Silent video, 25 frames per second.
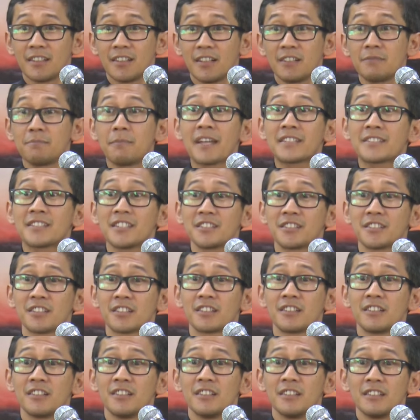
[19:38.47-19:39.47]
On
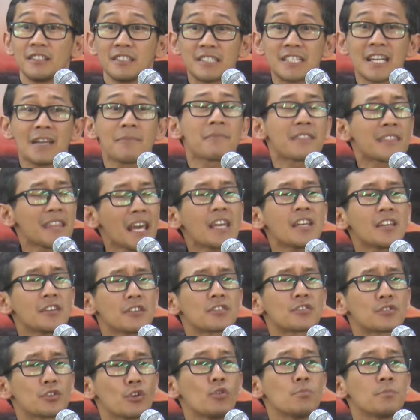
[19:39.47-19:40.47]
Messenger Gem, thank
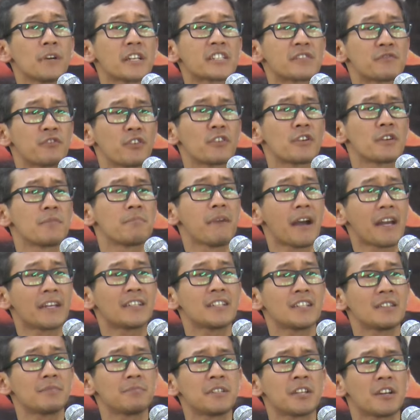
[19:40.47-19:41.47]
you so much for
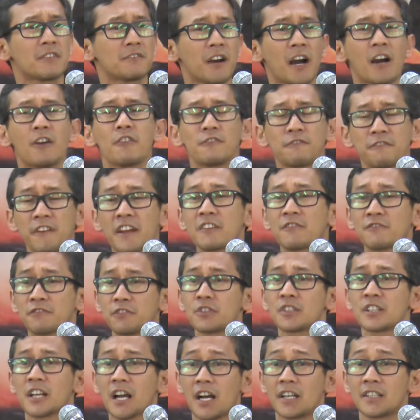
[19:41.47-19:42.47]
reminding me of how
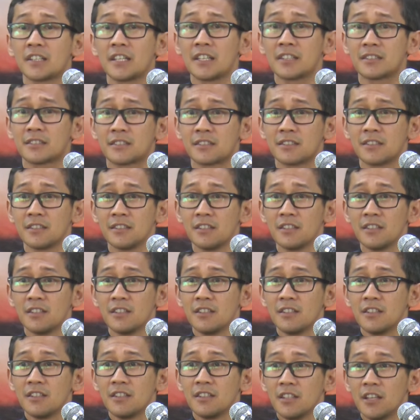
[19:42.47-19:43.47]
faithful God is,
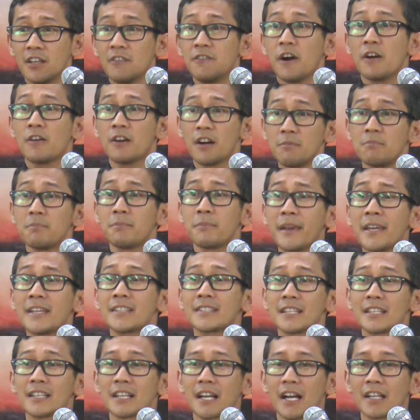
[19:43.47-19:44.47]
of how
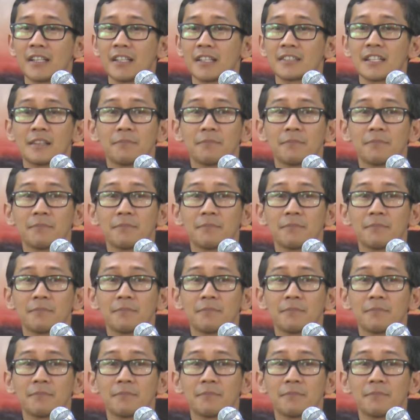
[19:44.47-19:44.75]
amazing God is.